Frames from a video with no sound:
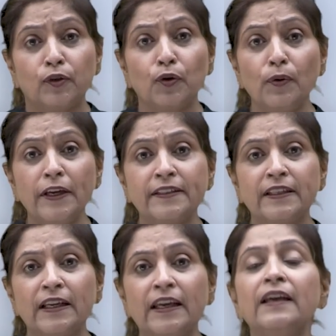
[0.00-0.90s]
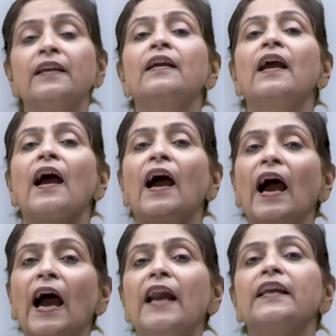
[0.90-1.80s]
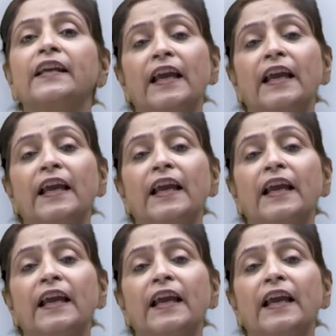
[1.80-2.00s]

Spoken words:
too easily and